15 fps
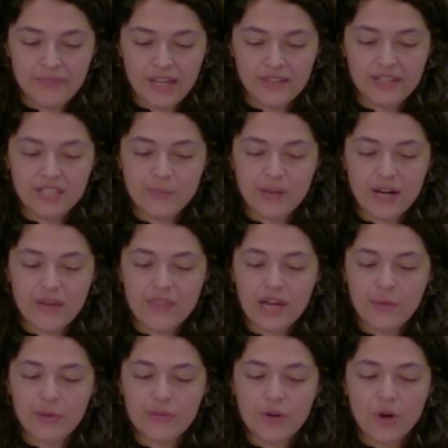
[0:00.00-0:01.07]
And let's pair
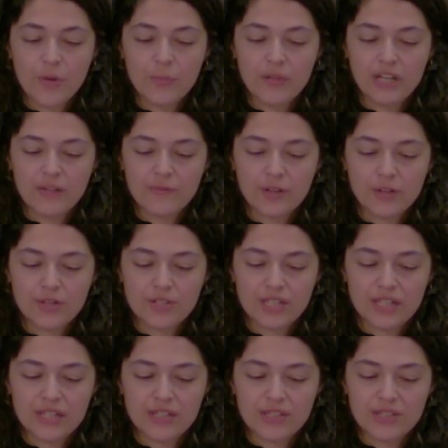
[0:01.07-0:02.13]
that with the opening
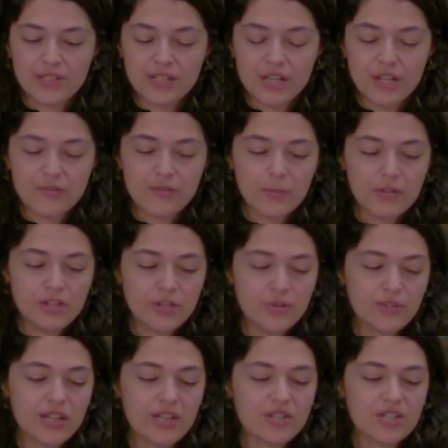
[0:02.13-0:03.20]
verses from the New
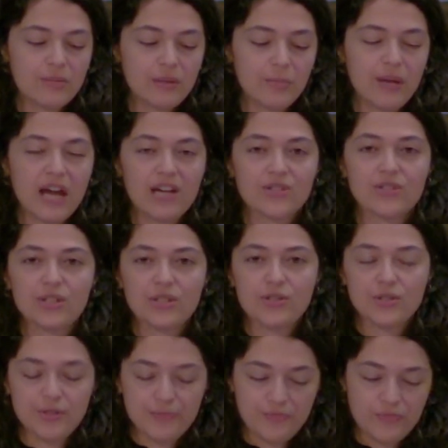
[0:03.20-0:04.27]
Testament
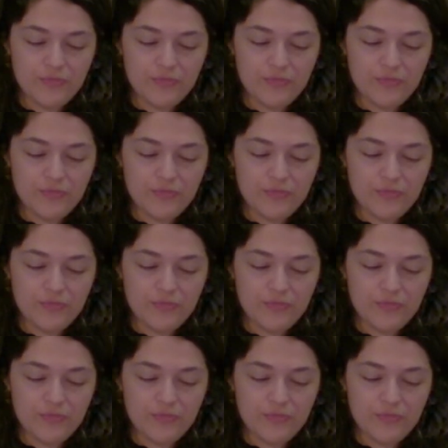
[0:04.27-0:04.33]
passage.